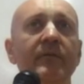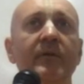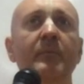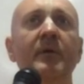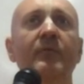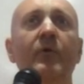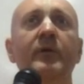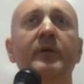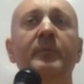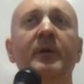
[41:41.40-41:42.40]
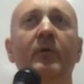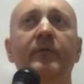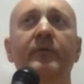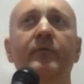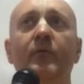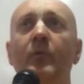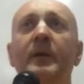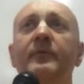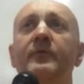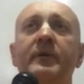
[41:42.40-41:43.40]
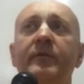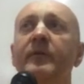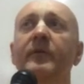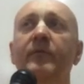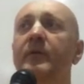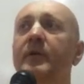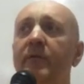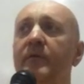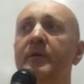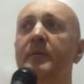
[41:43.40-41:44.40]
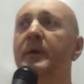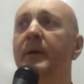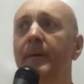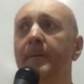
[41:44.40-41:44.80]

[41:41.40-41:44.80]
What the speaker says: can be avoided because it's for whatever reason, it's very disturbing.